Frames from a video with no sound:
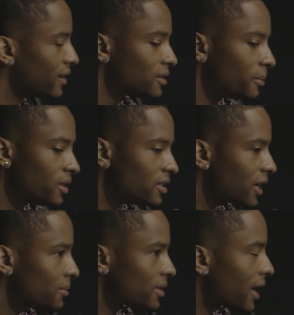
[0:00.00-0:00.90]
To me,
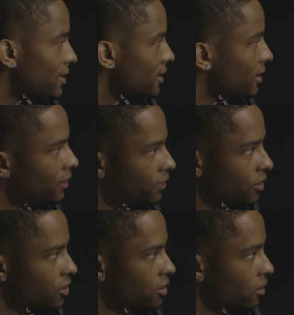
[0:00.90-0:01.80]
James hasn't given
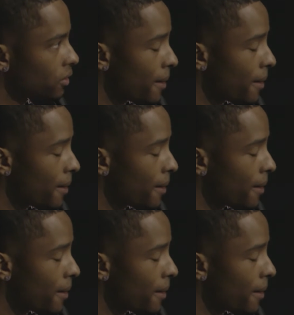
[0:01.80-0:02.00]
a show.